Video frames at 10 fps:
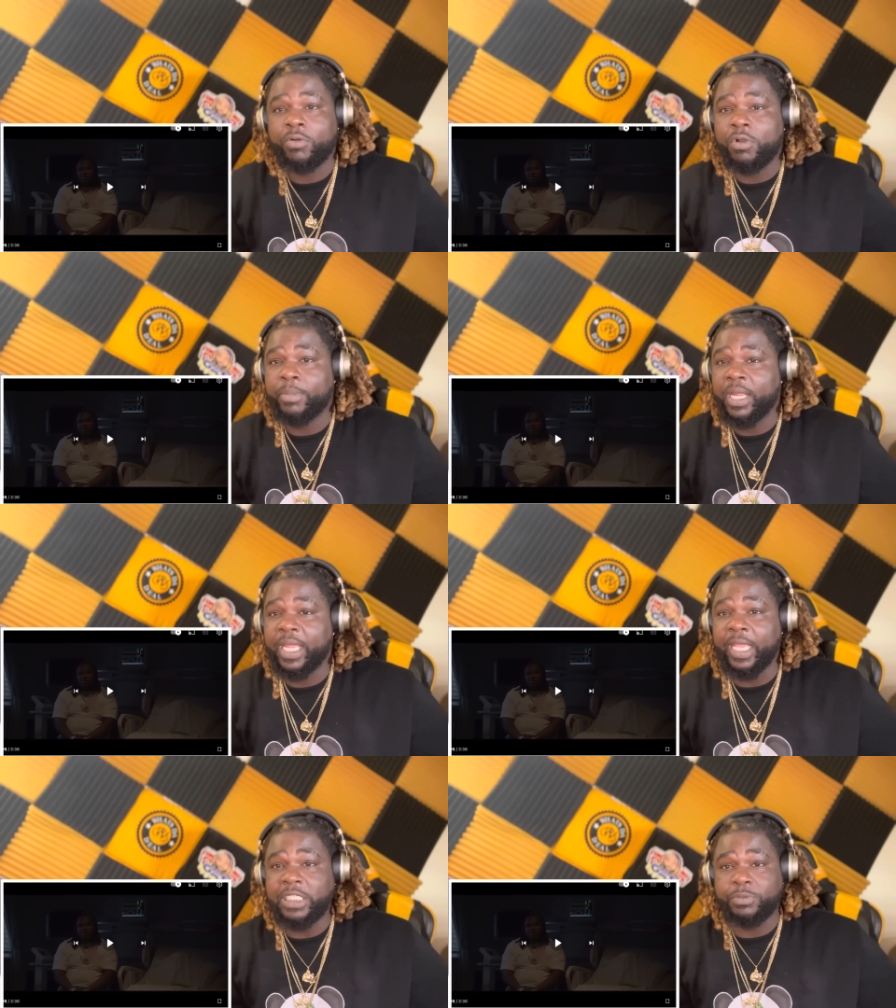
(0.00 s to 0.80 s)
grown man
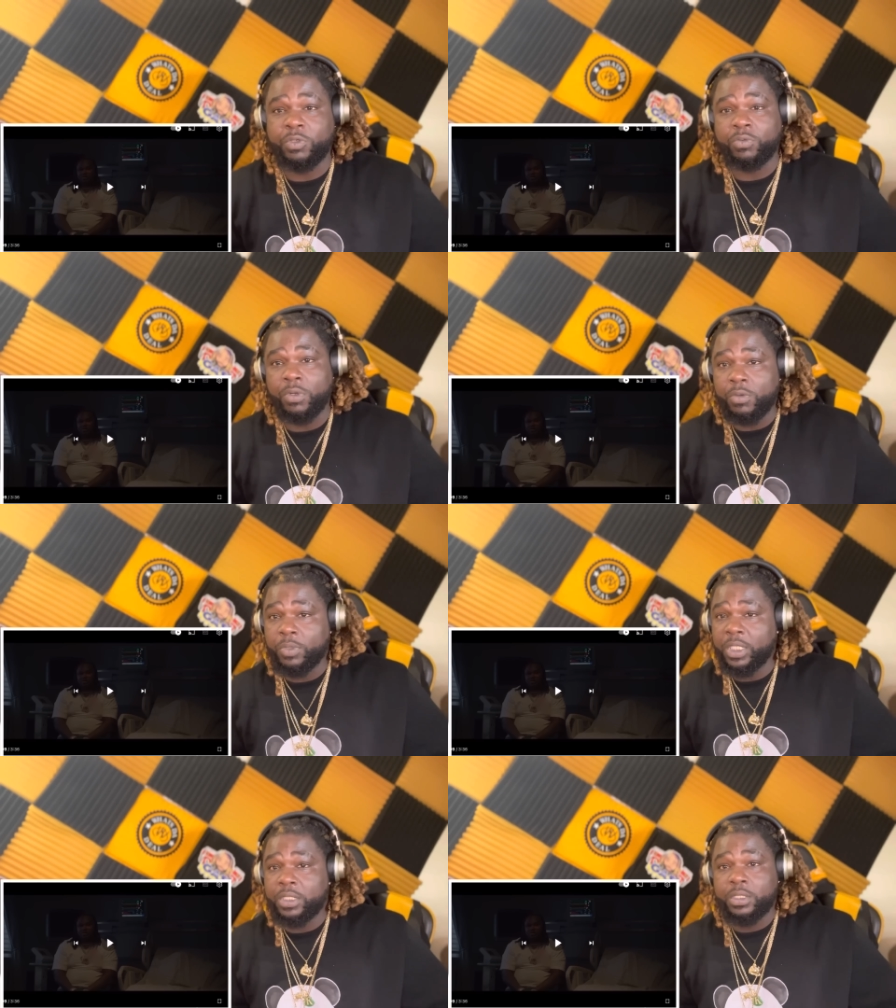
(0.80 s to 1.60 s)
games with the wrong
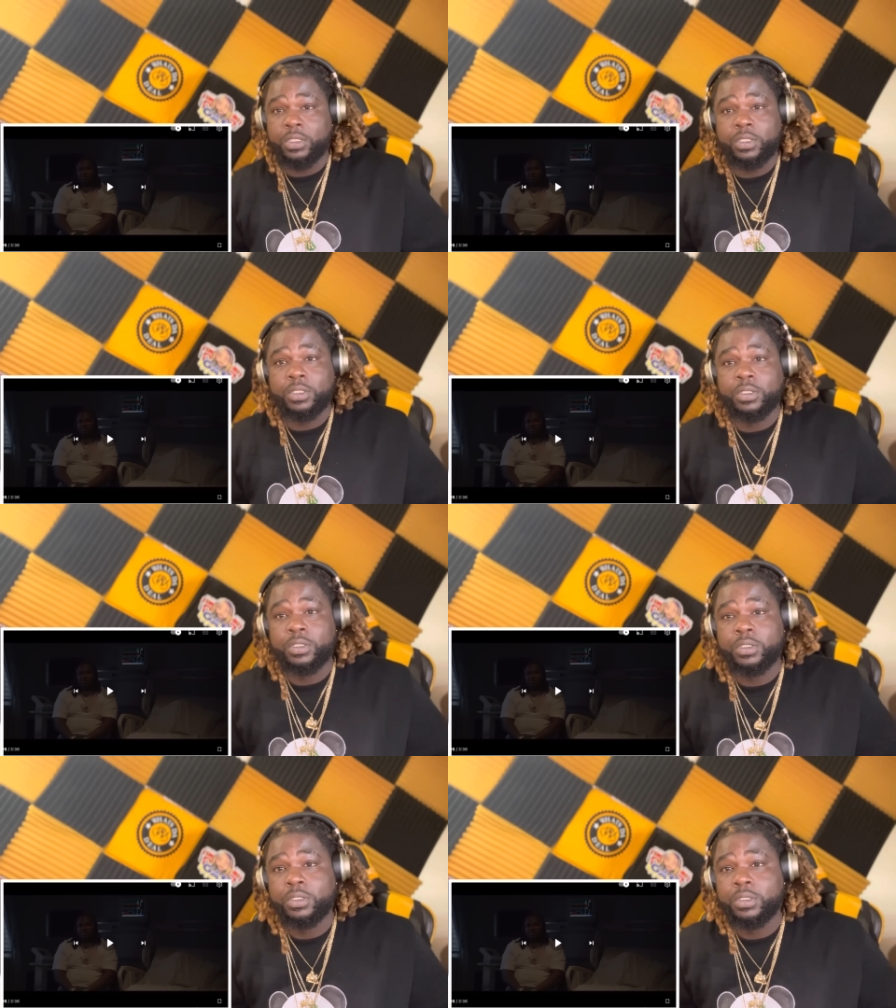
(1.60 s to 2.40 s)
one.
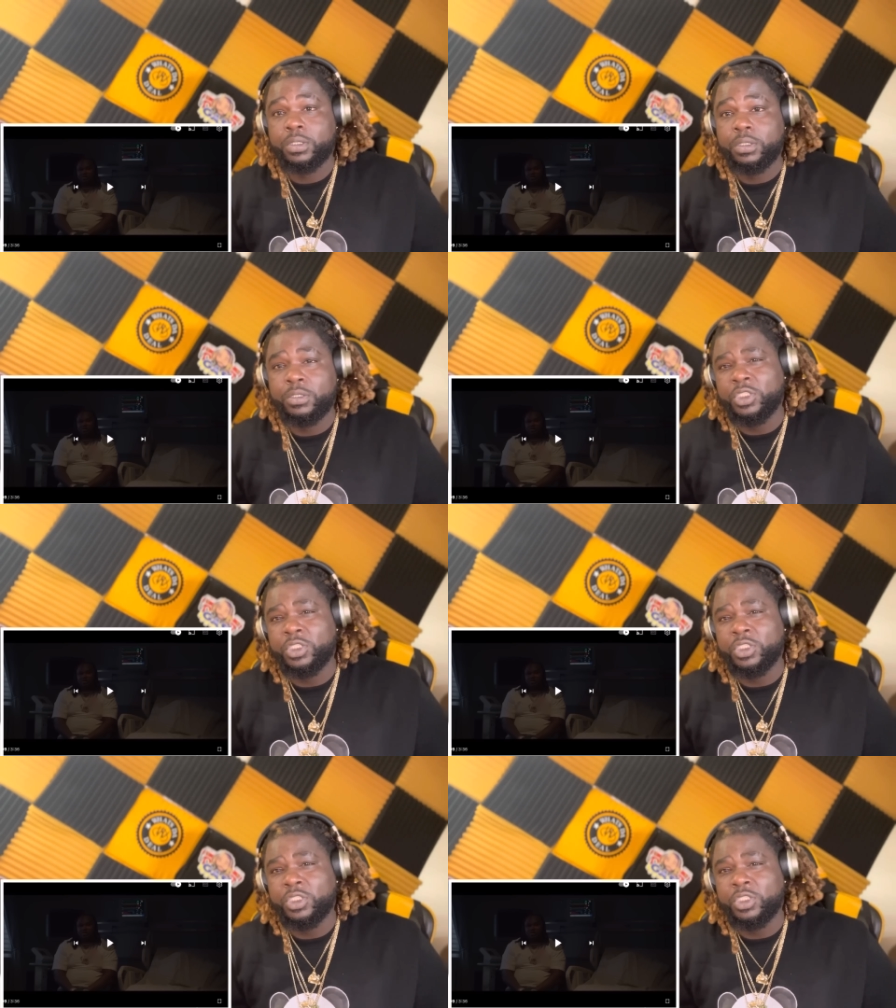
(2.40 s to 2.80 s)
You